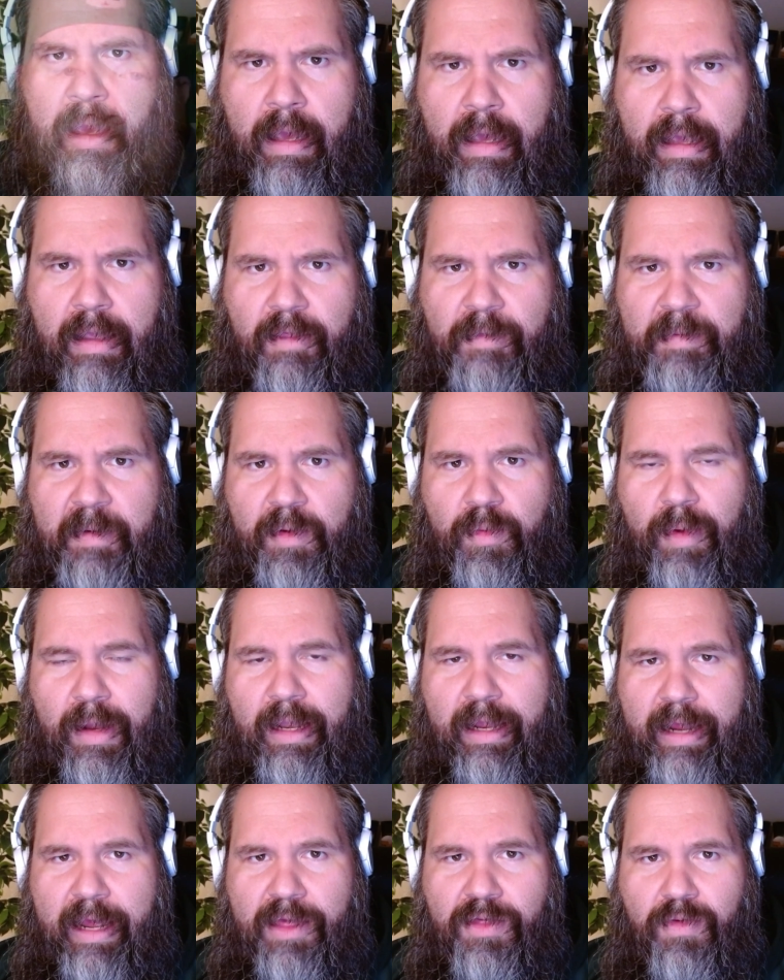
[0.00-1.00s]
It's been
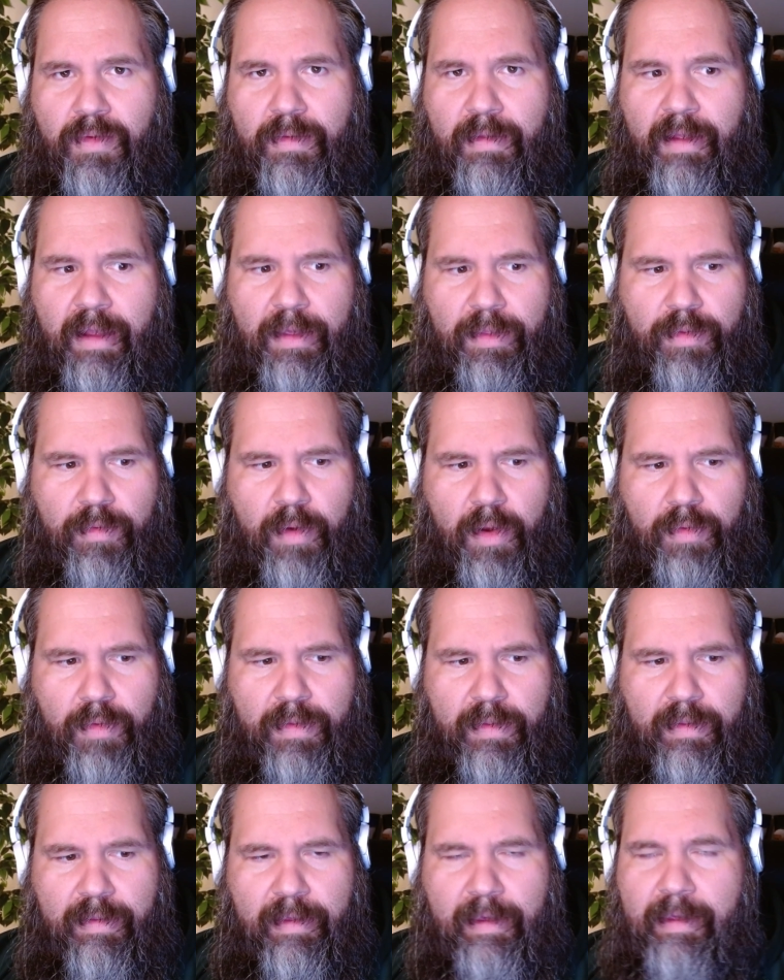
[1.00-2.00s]
really interesting throughout
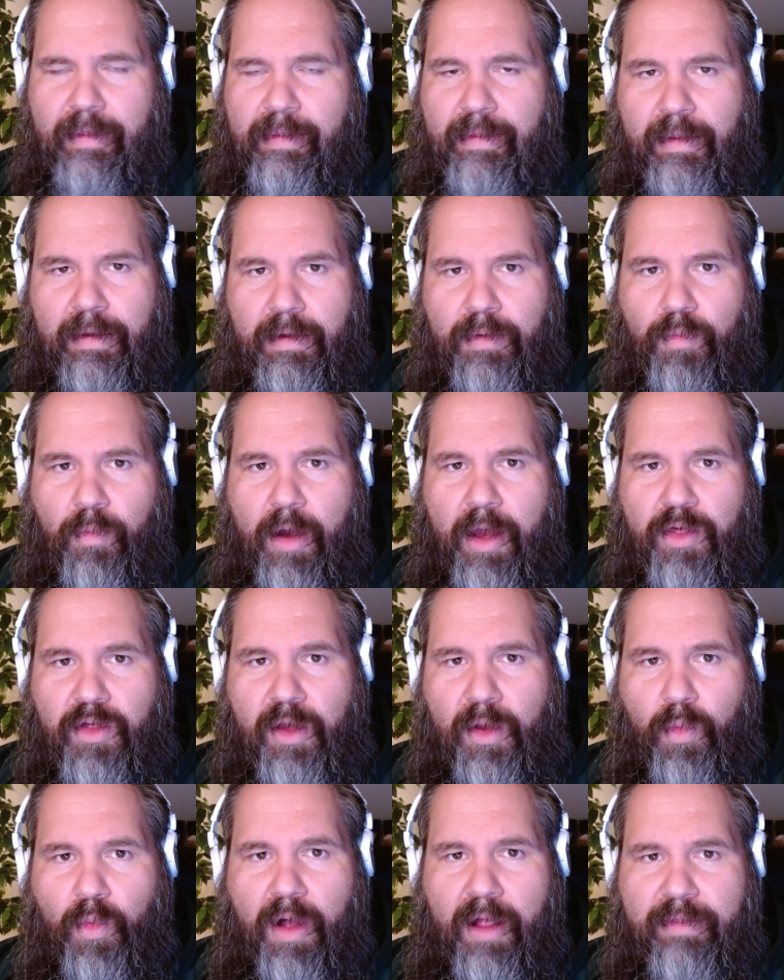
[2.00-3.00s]
the season
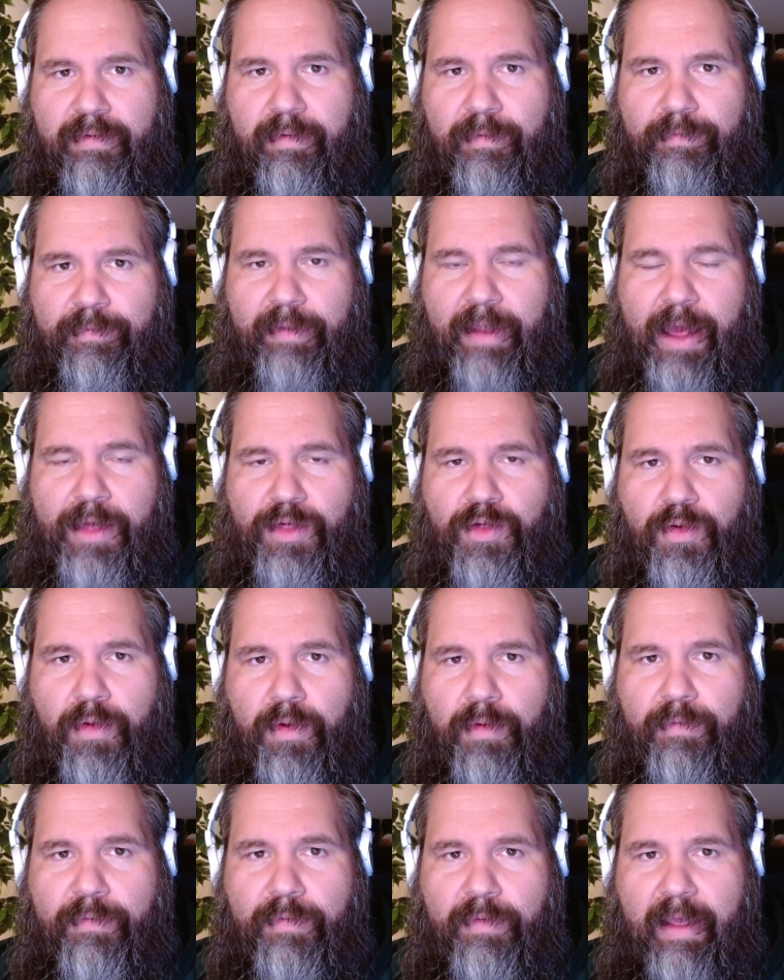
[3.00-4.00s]
watching Walter
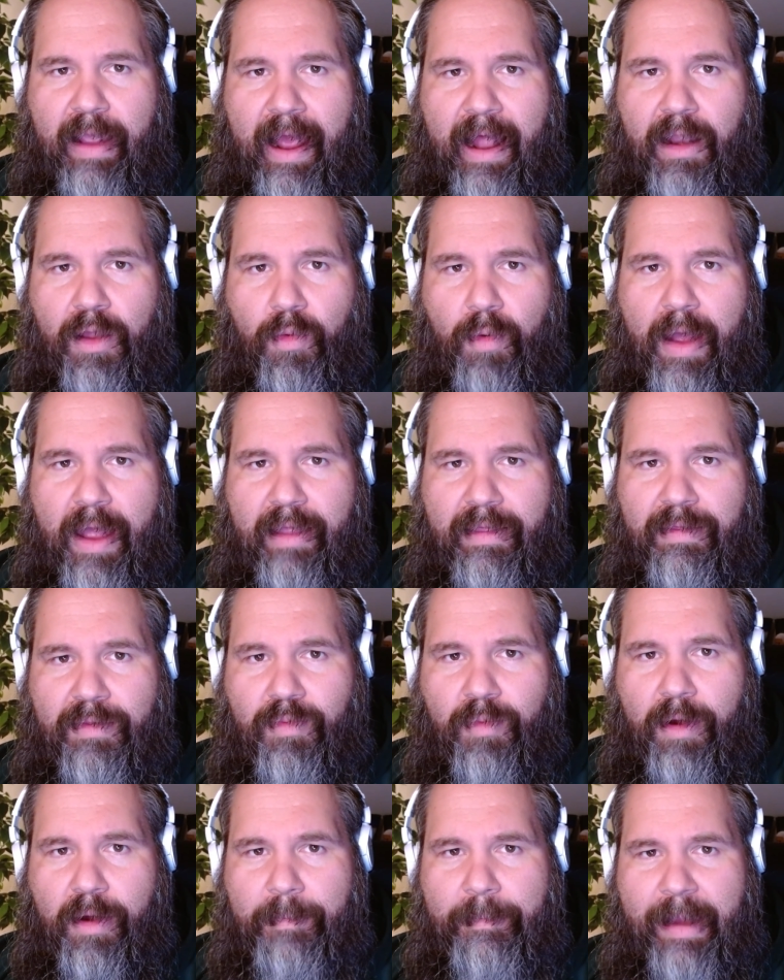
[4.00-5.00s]
Fletcher for the
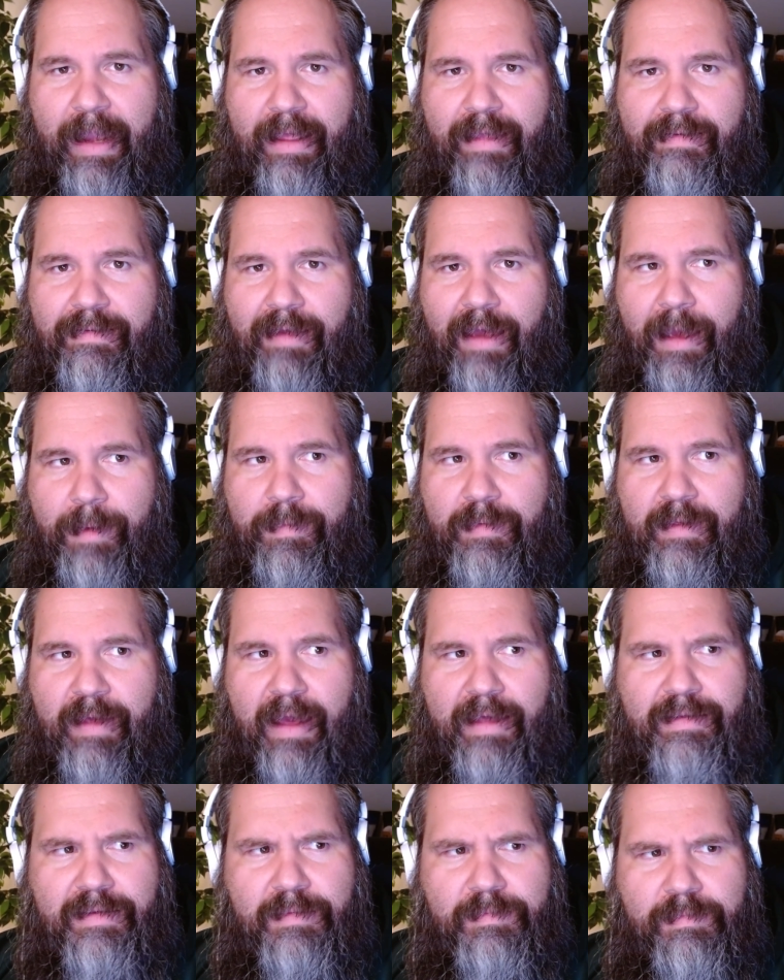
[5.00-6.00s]
Alouettes, where many times
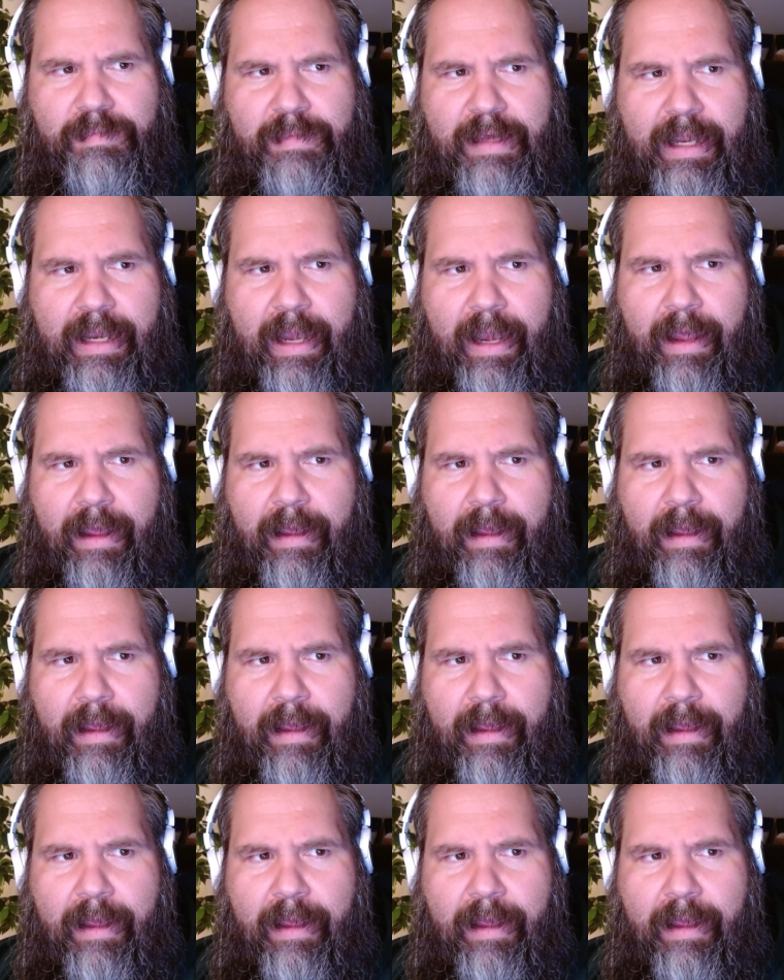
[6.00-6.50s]
hasn't been,